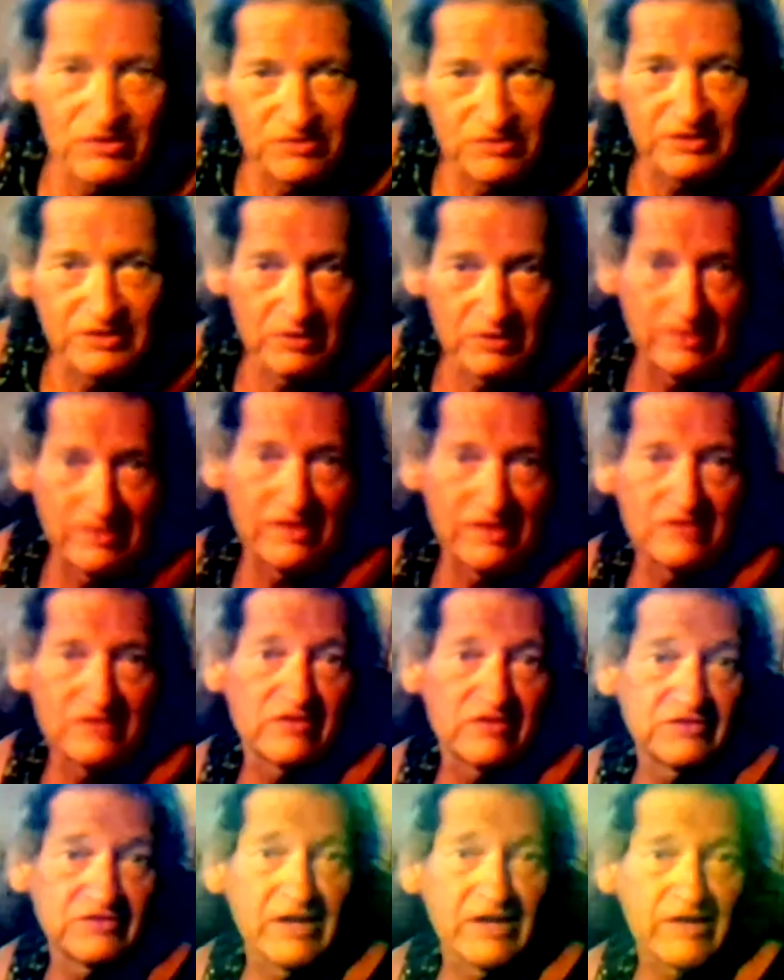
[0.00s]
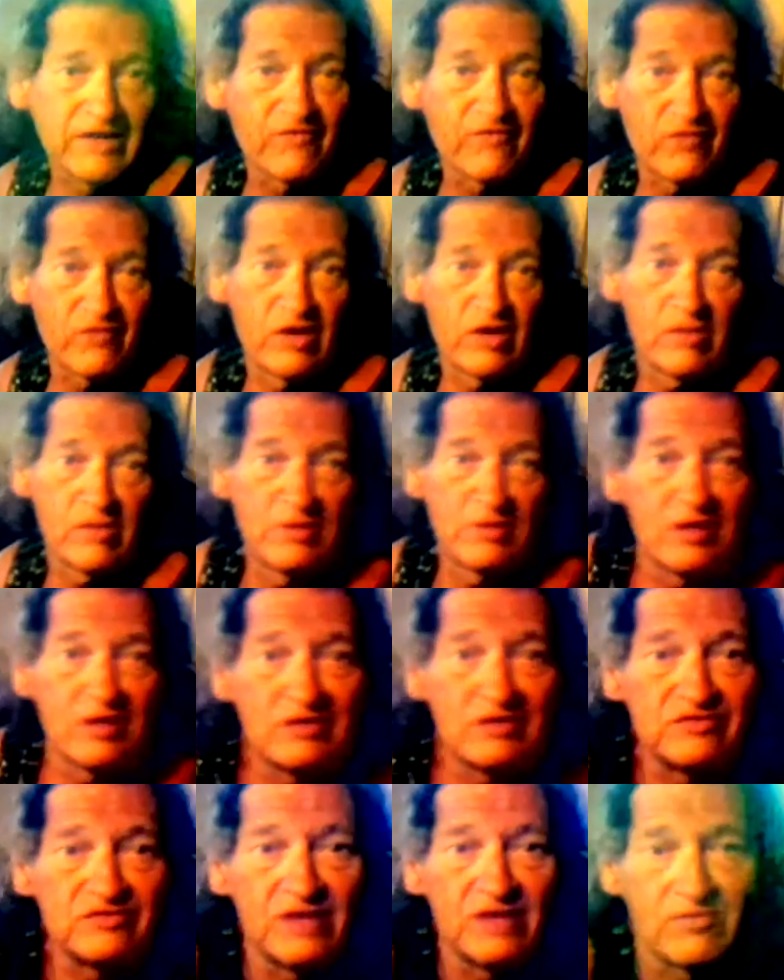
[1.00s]
tell me that it's a psychic phenomenon,
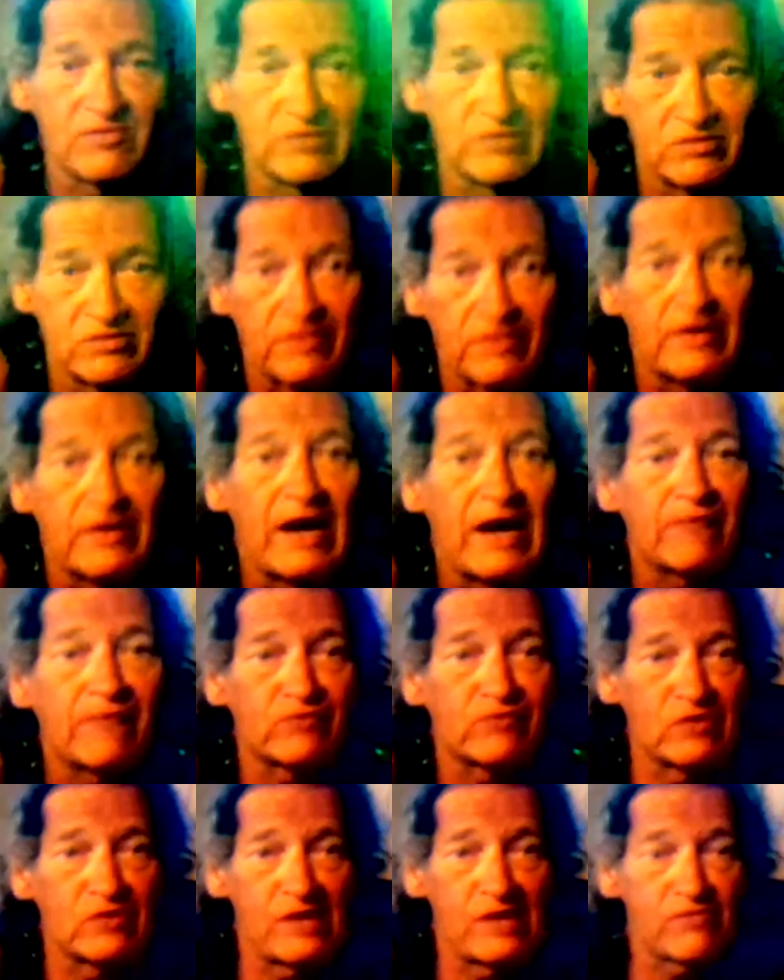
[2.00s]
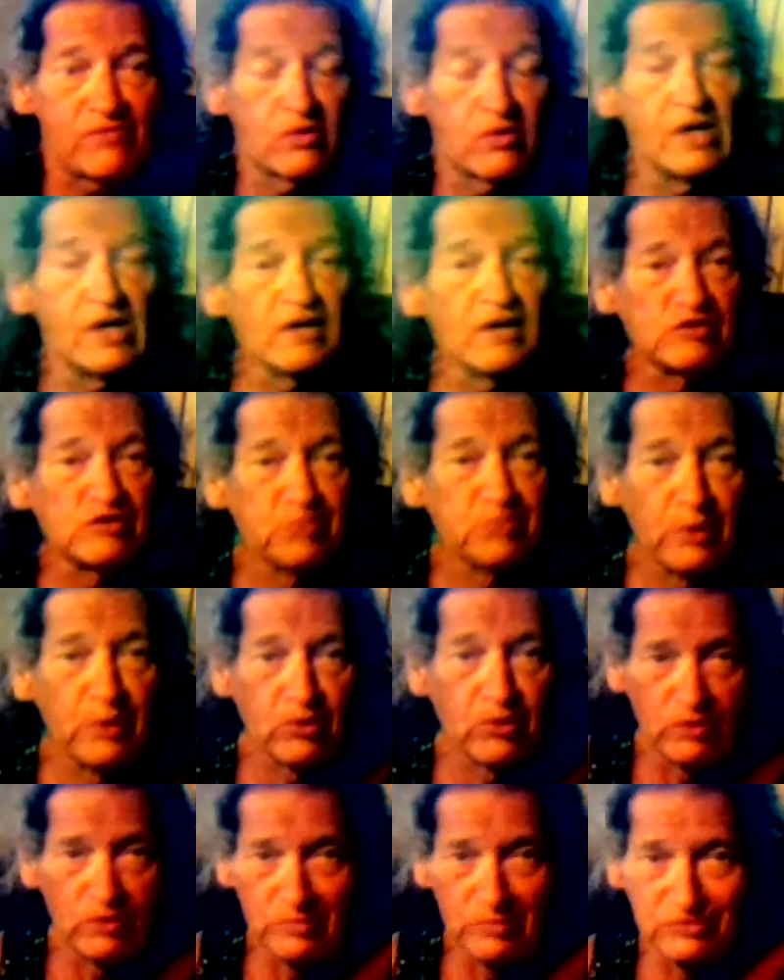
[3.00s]
it's not real, and the afterlife or the spirit
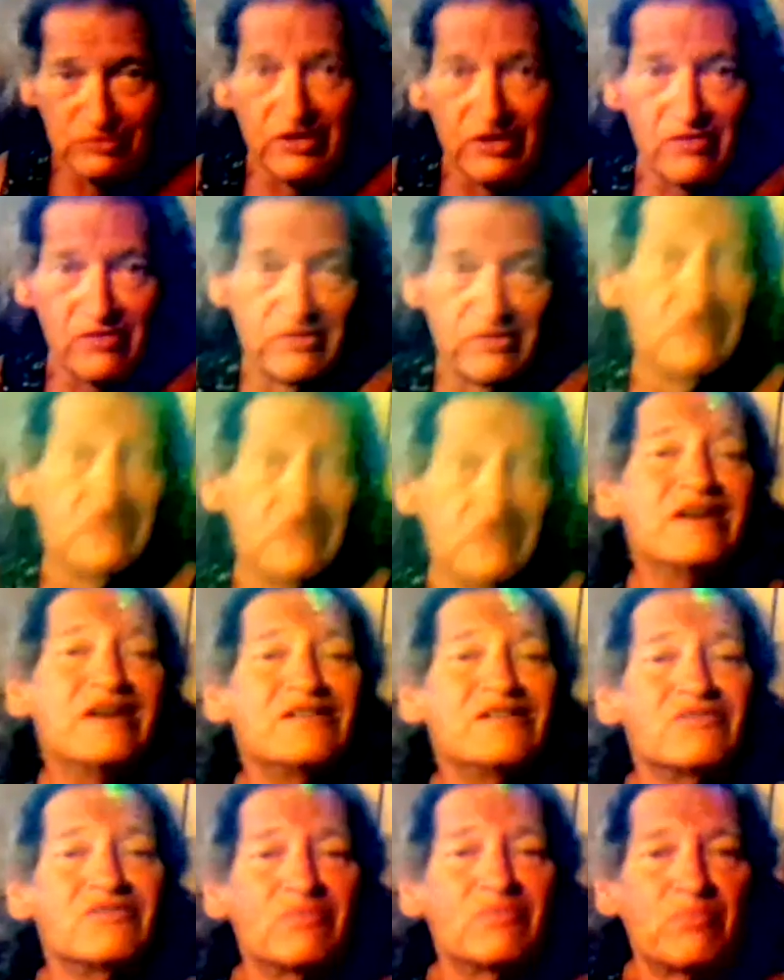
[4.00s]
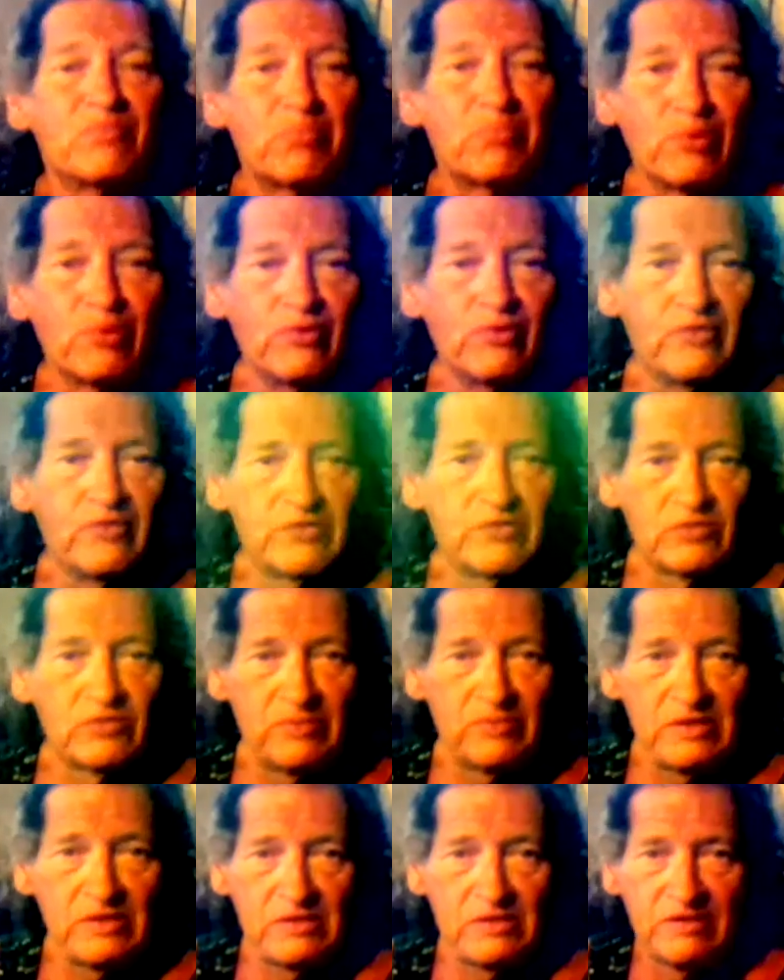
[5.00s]
realm is not real. Prove it to me
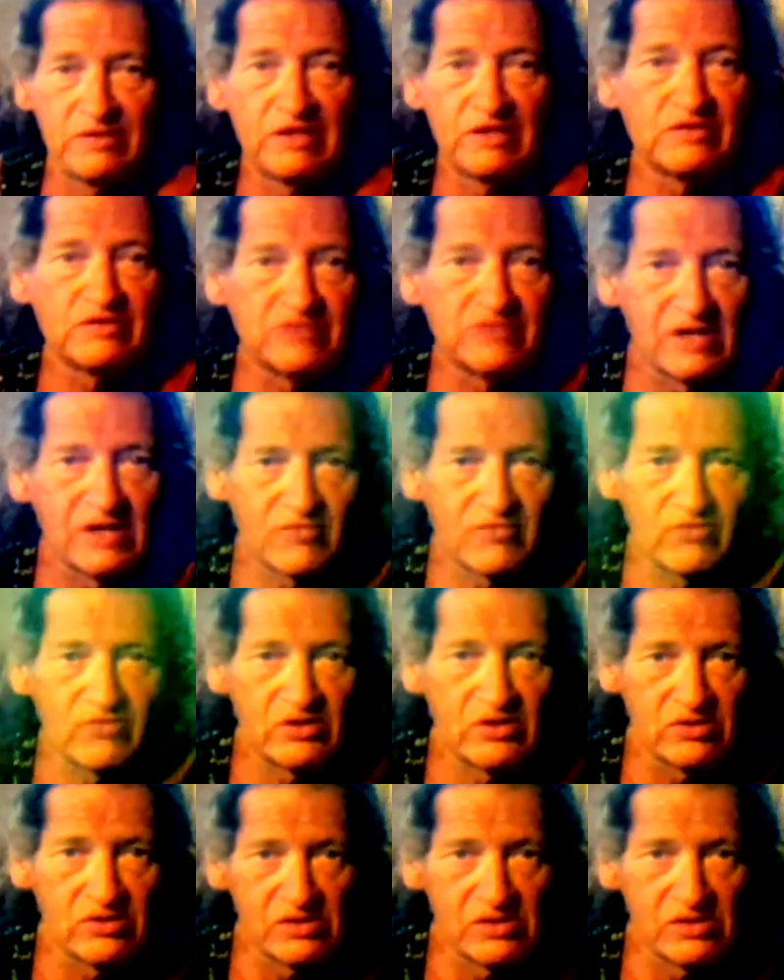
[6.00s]
that it's not real.